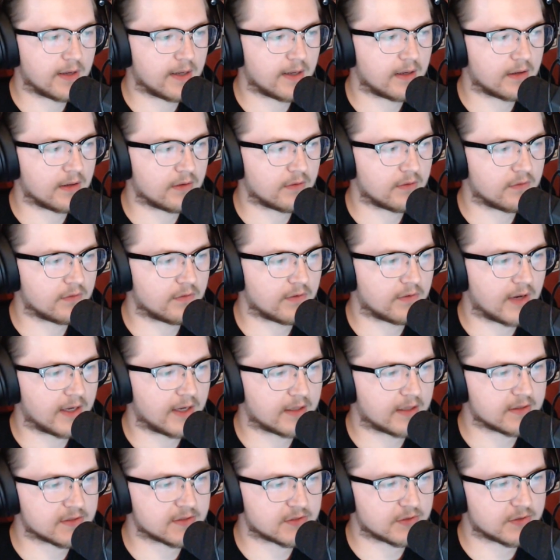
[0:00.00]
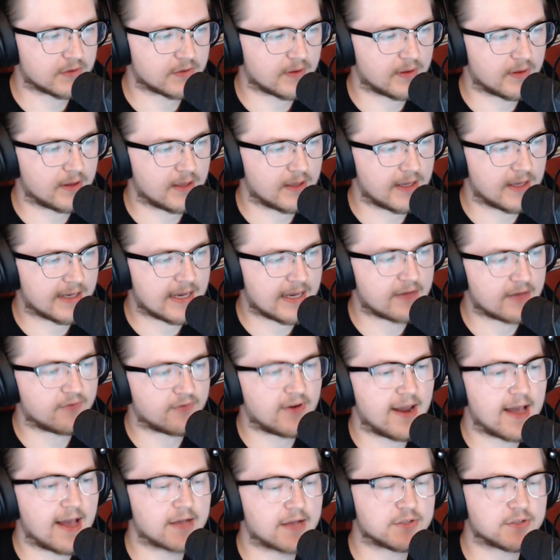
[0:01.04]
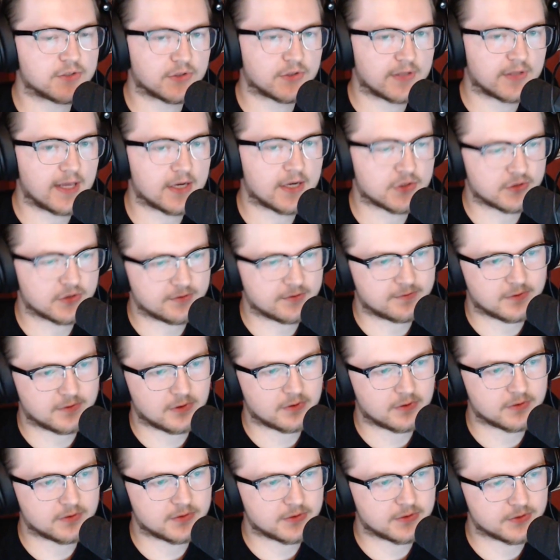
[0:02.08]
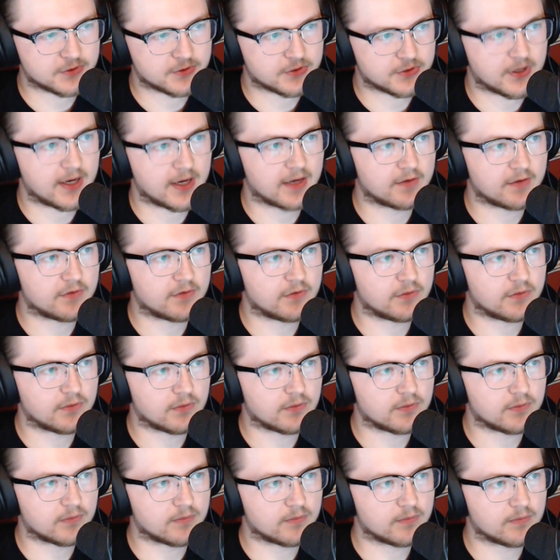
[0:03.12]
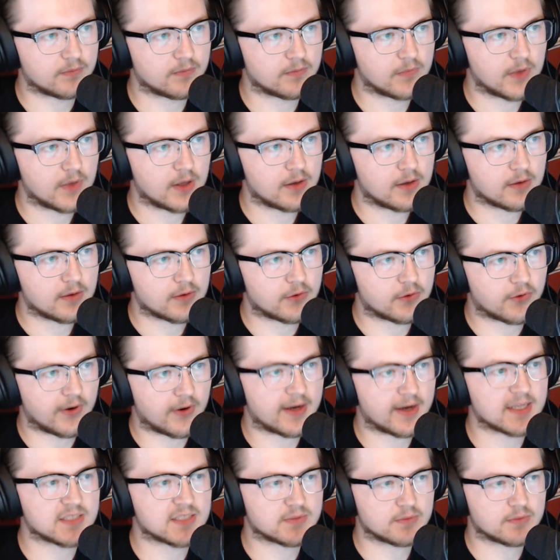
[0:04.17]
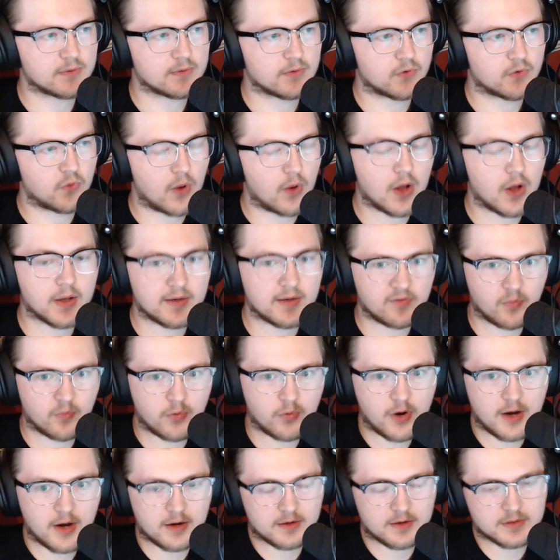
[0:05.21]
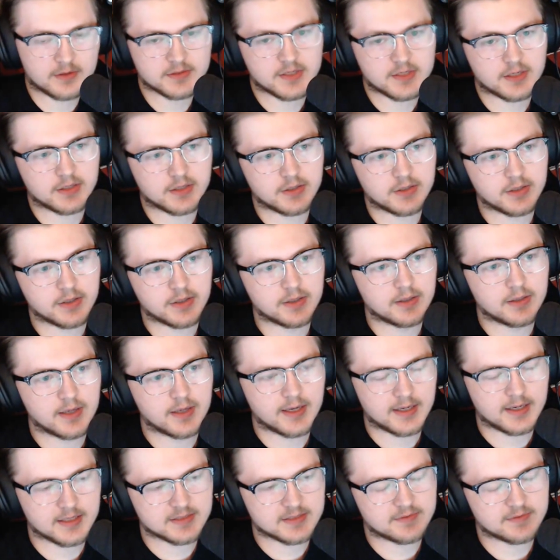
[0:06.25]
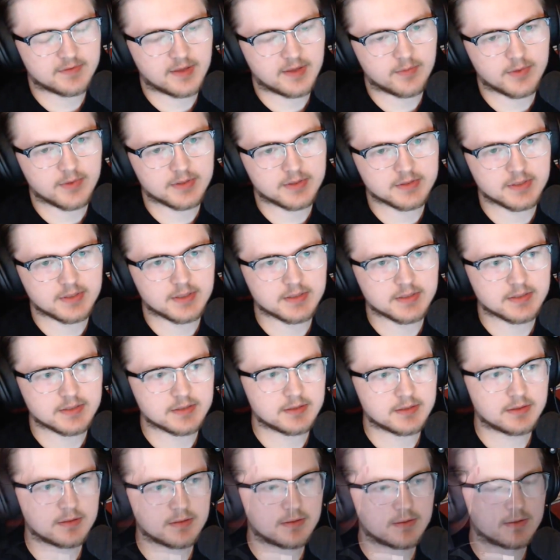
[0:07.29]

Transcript: And so it kind of naturally actually flowed to trying to create as quality of a product as I could, I guess, if that makes sense.